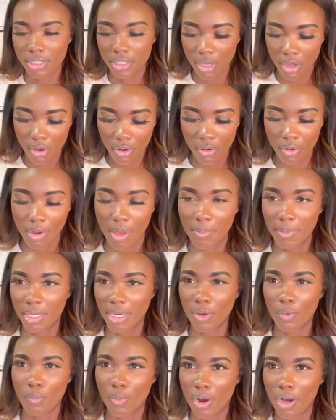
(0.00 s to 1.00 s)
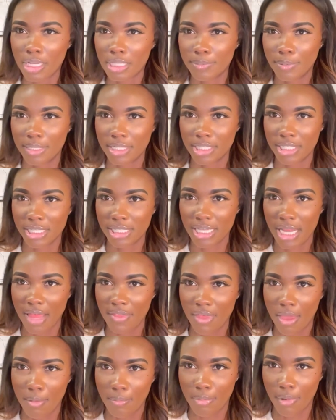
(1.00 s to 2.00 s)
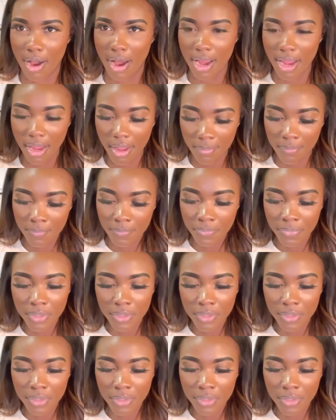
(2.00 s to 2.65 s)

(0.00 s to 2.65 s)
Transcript: So, I mean, it works, but it's just not that bright.